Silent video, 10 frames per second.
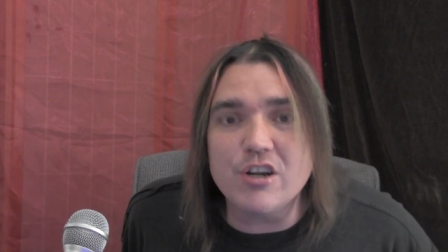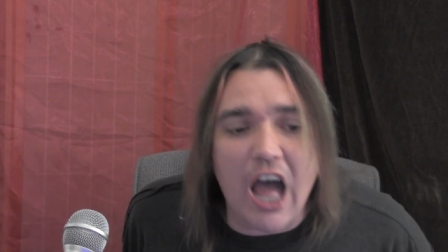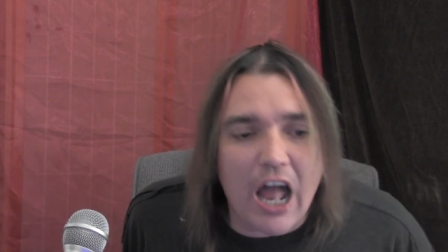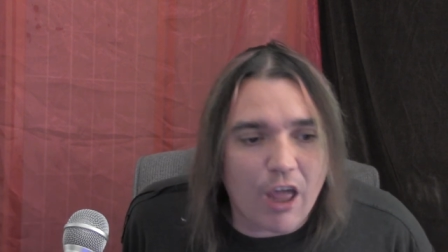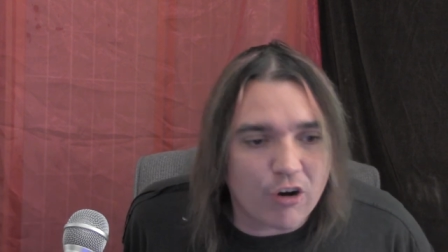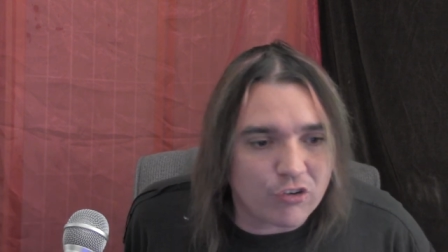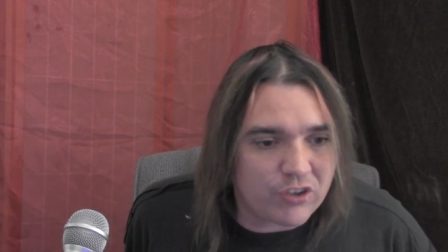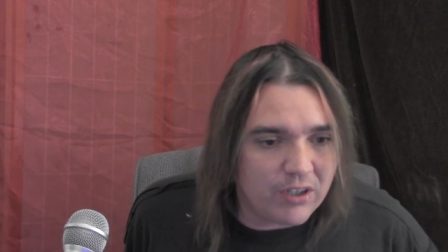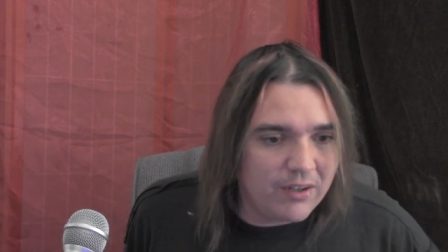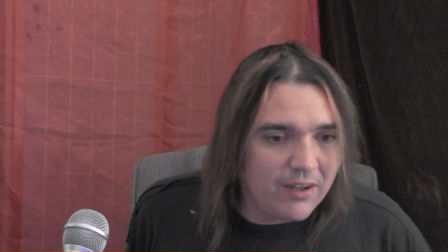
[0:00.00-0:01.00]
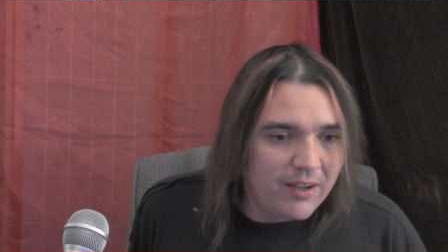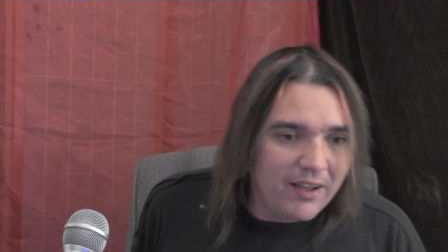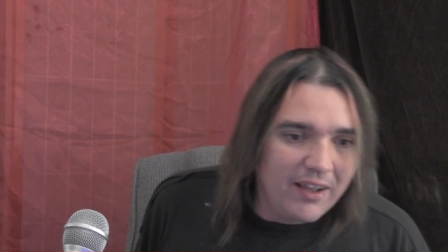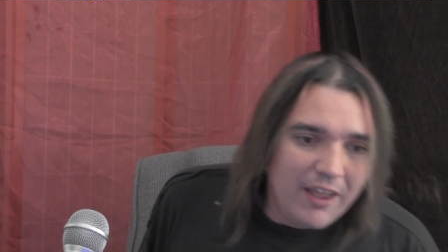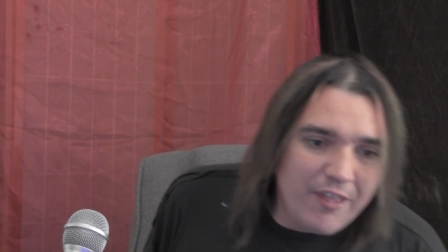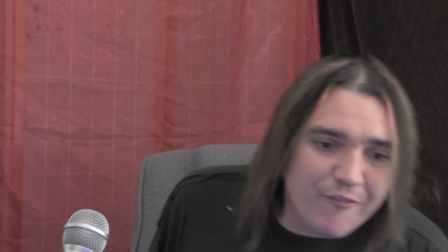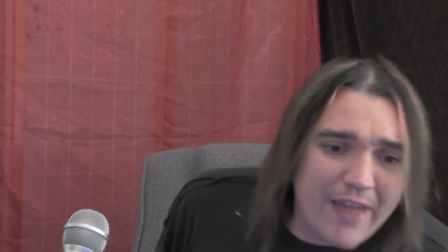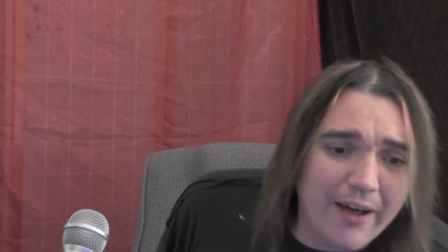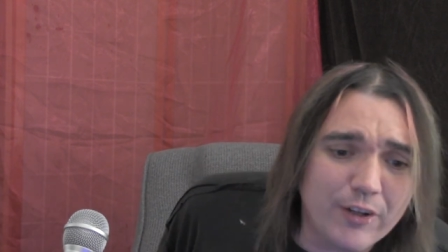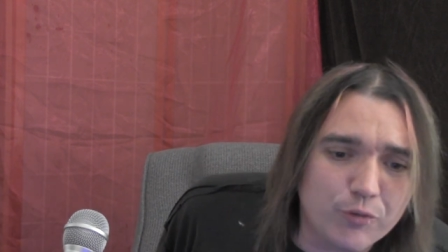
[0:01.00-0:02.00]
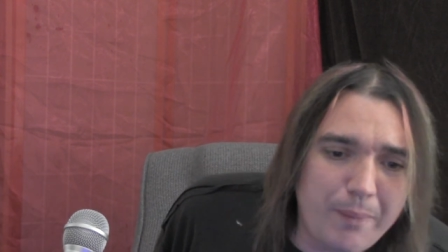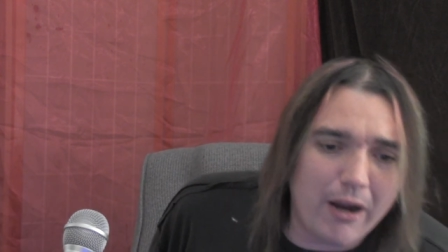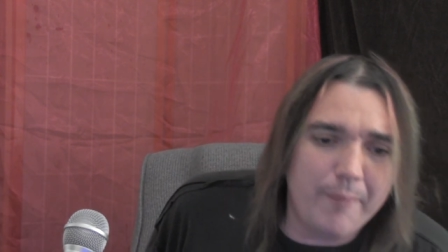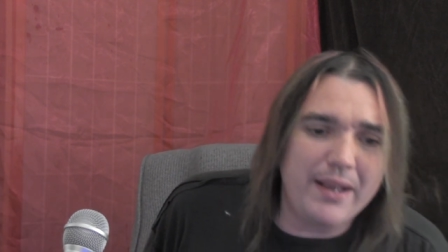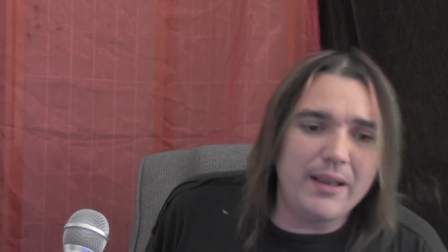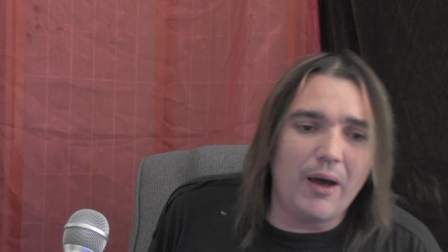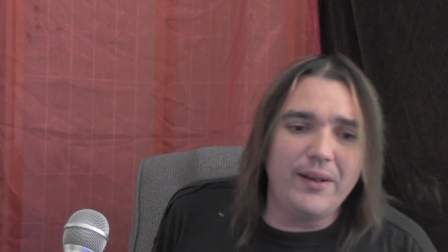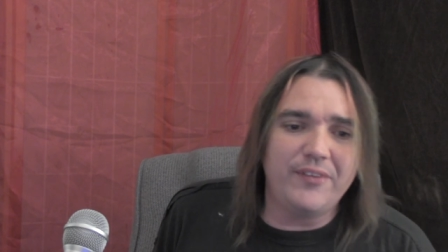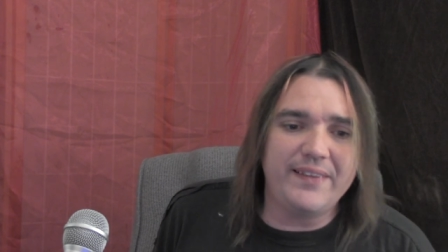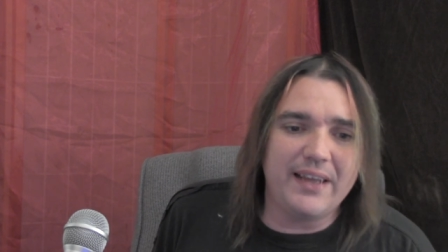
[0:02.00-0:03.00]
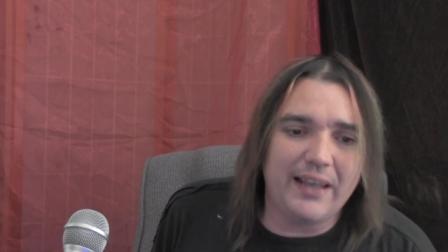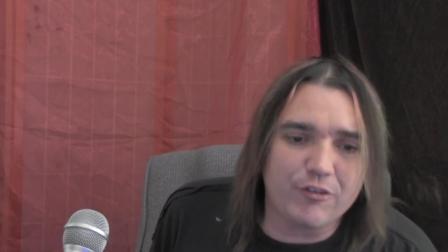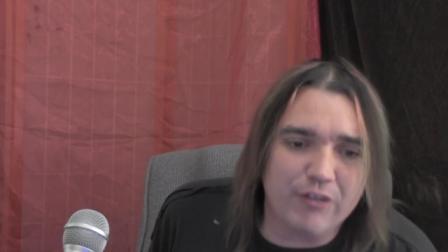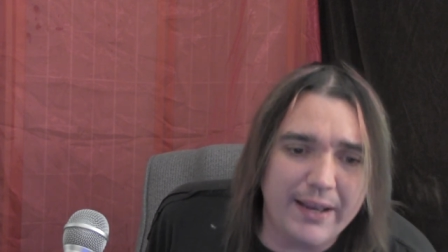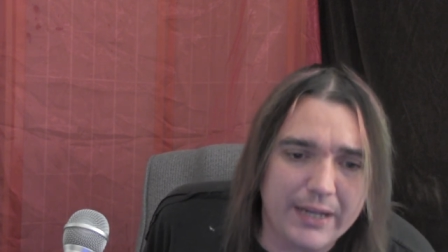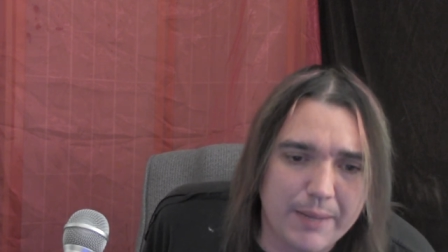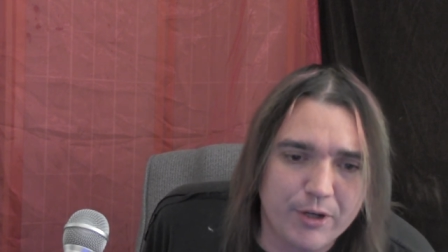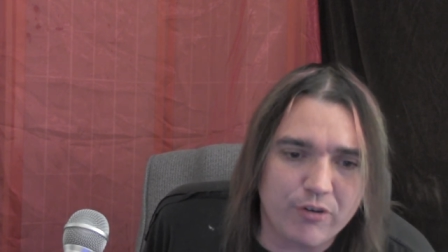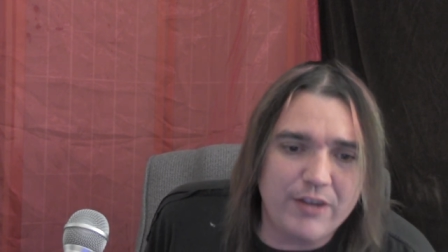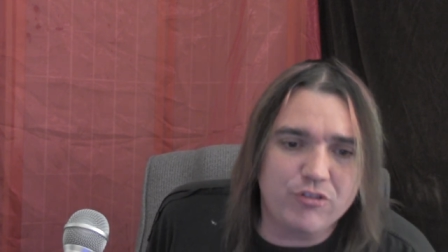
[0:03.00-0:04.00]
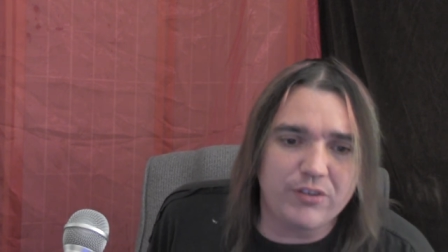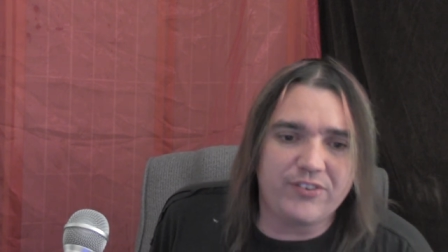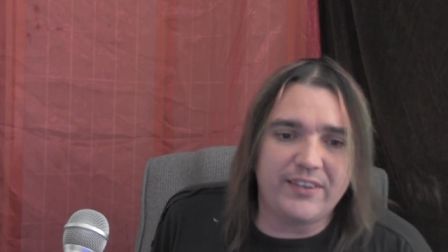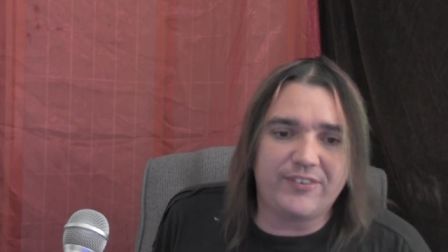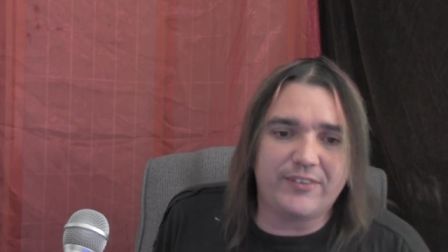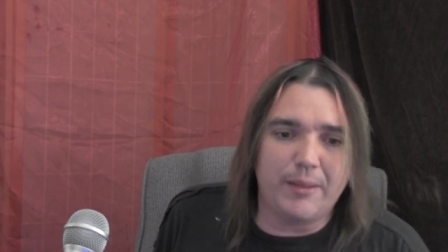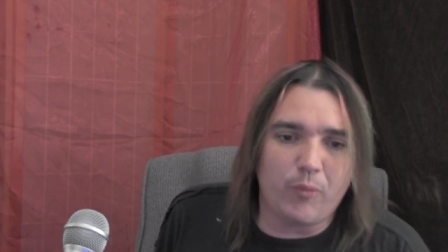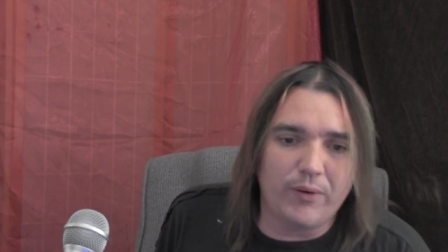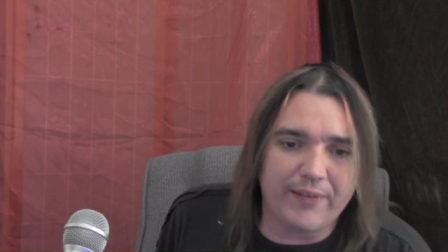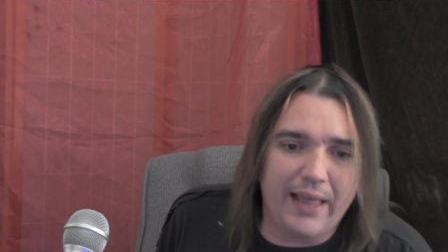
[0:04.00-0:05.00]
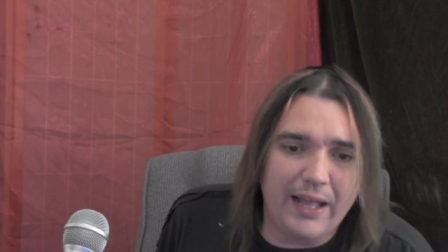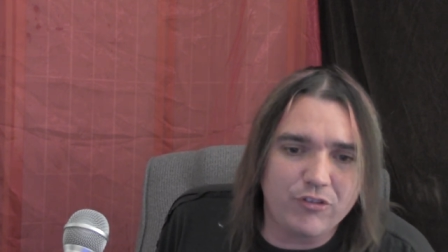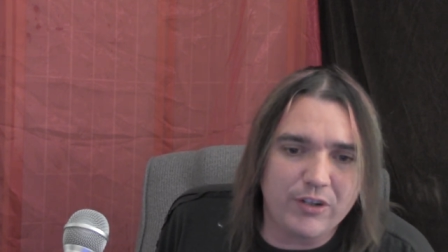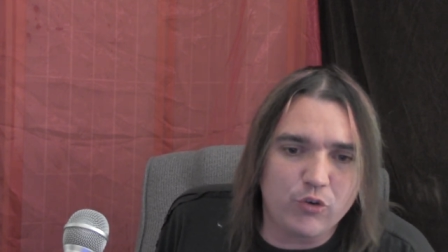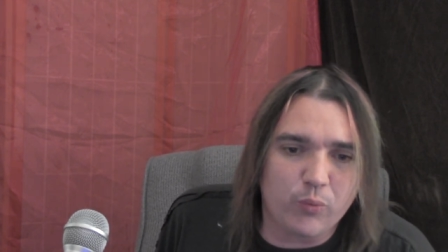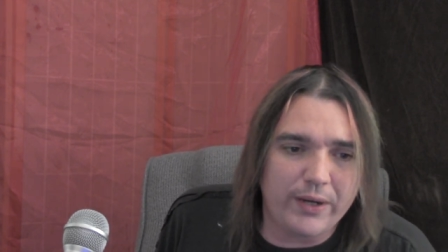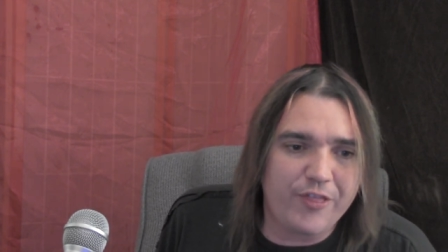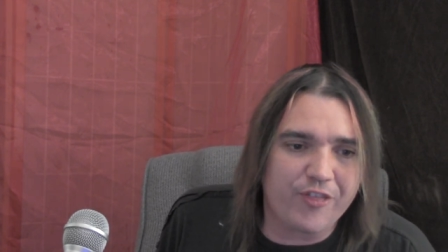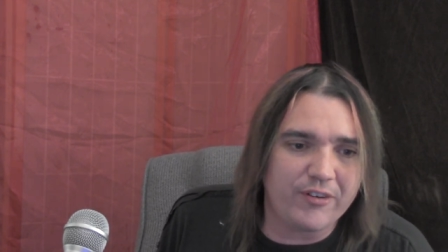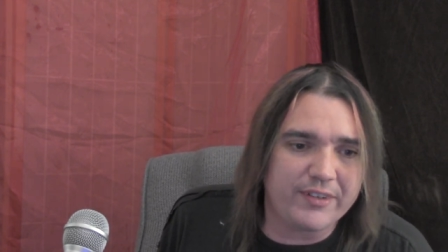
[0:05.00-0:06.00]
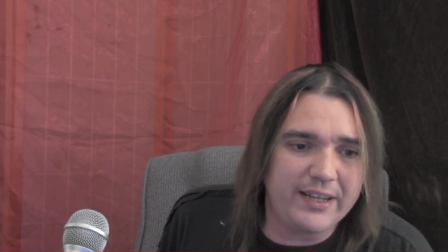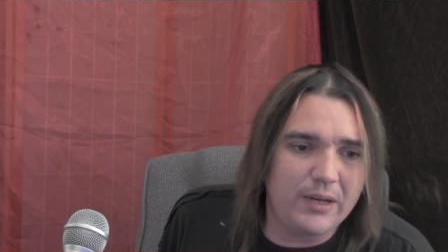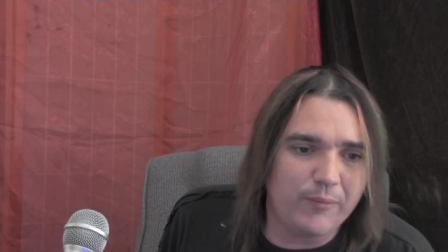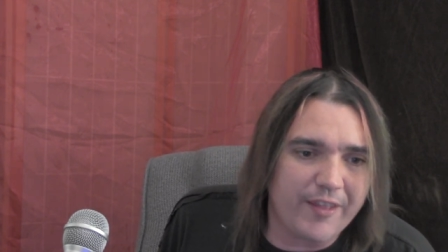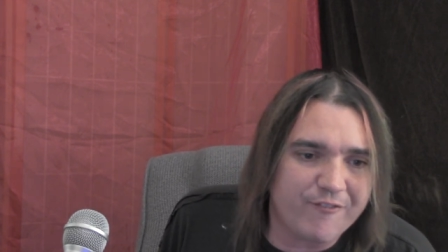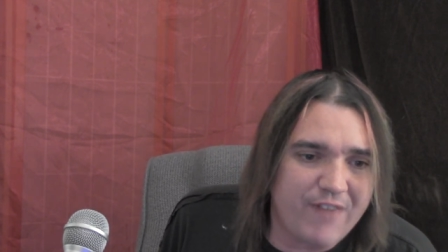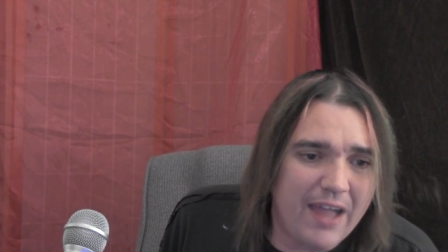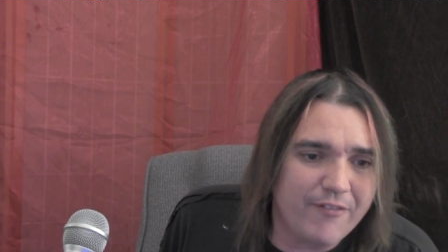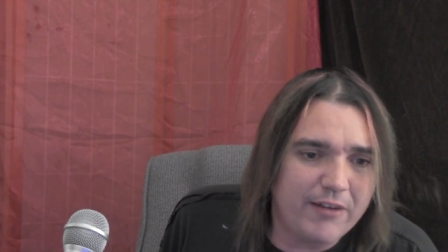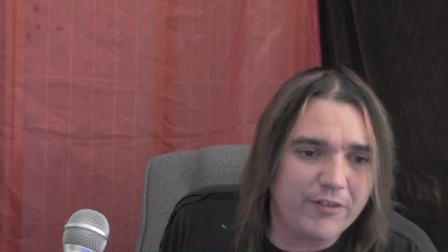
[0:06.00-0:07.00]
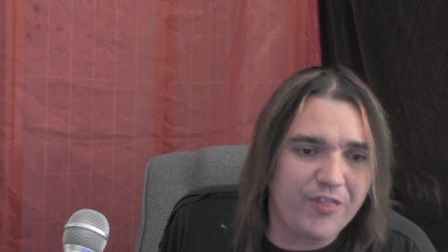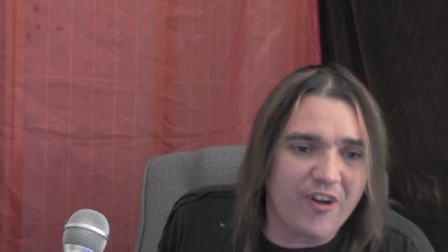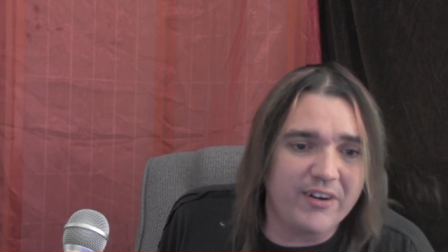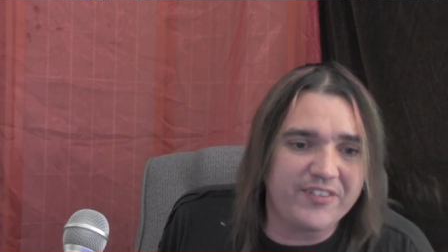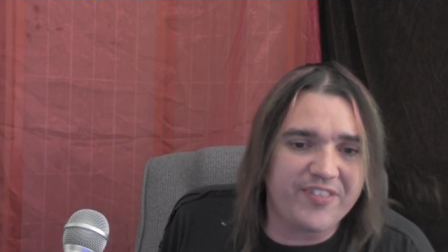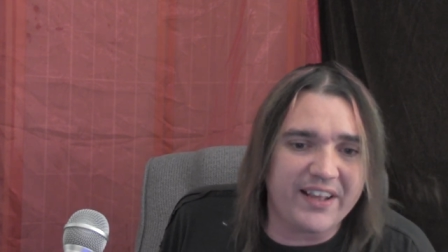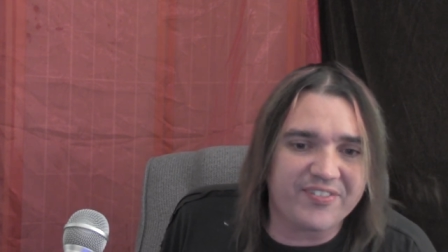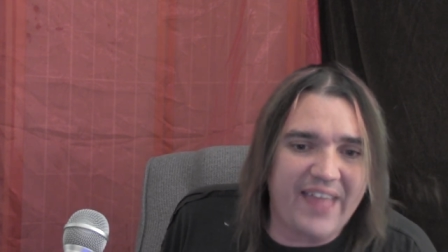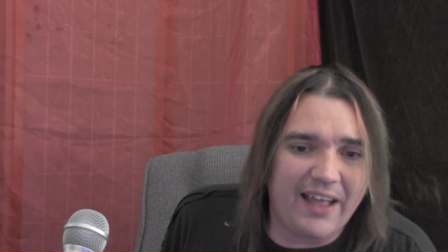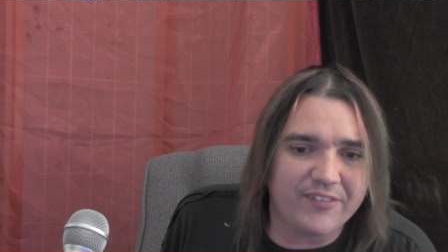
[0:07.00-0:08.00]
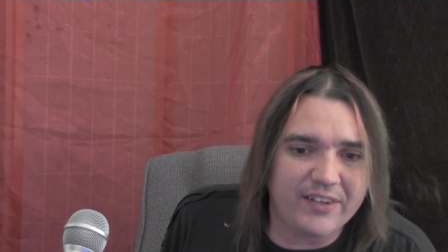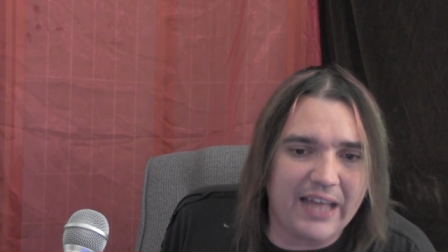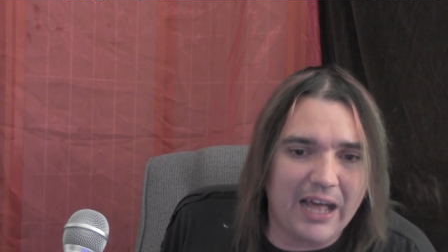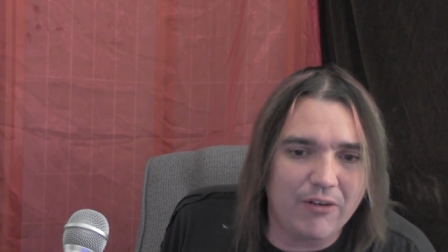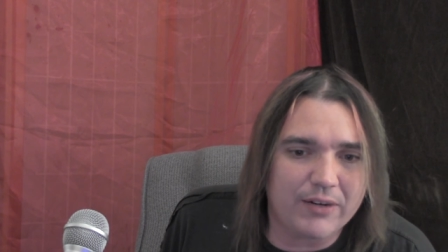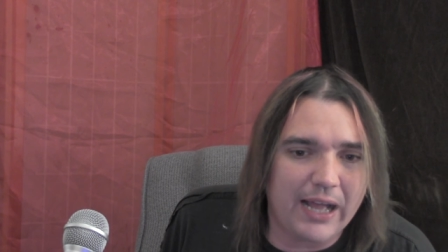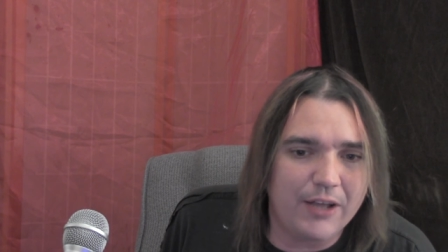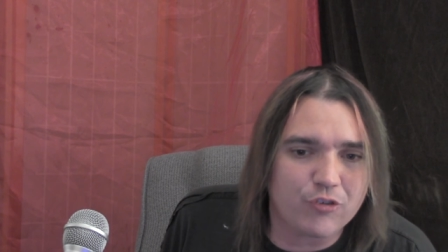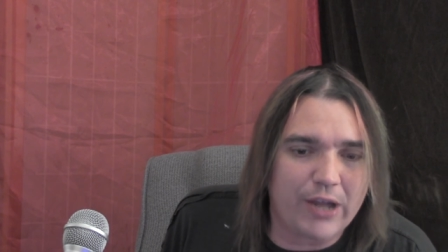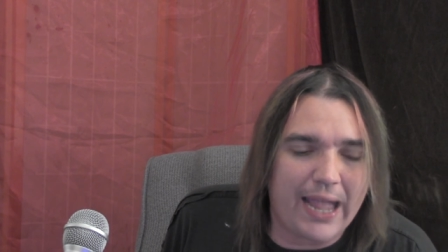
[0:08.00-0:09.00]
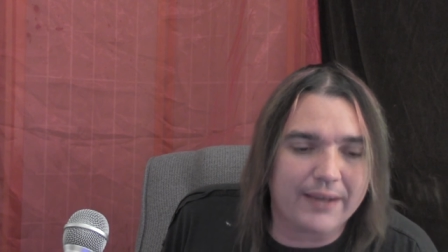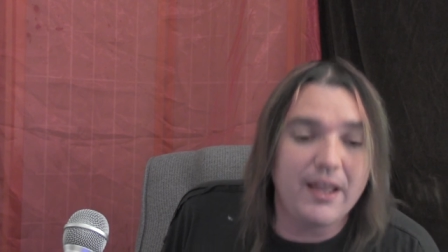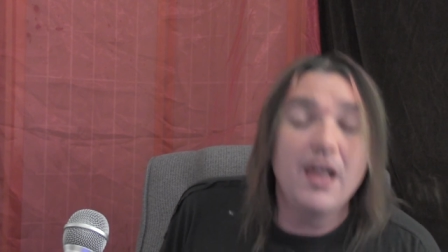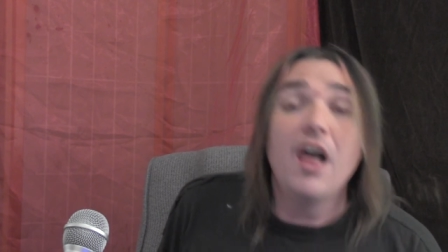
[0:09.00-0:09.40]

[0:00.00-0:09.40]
The failed experiment known as the electronic immigration system was launched in 2013 with a $536,000 contract